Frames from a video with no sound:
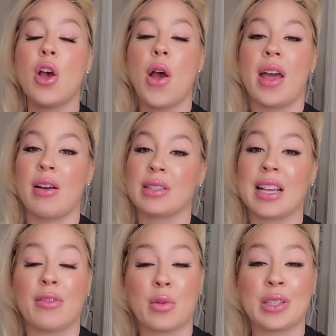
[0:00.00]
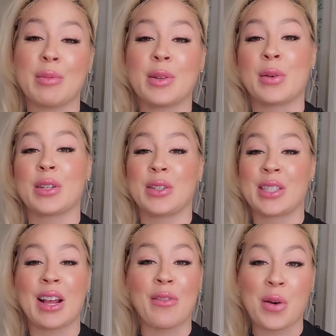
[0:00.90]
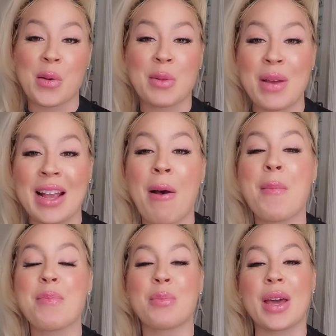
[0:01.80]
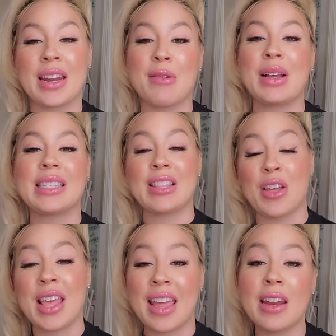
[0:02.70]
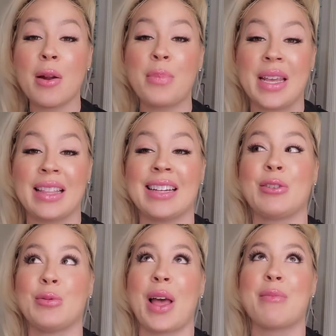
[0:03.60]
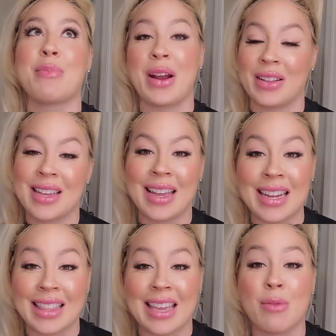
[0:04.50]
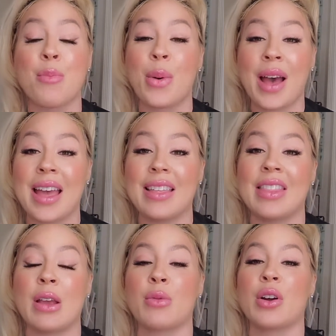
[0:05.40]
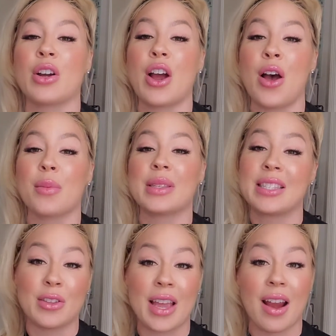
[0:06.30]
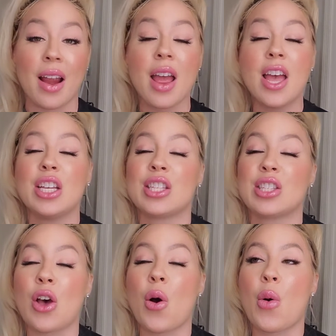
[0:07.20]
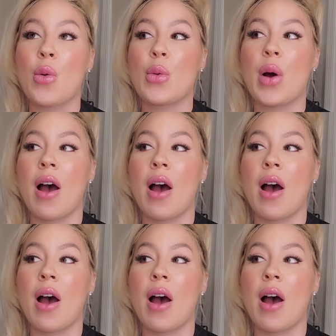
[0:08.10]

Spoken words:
And I was like, if worst comes to worst, I'll just cover it with makeup. But anyways, they ended up peeling to like barely anything, but they were still there. So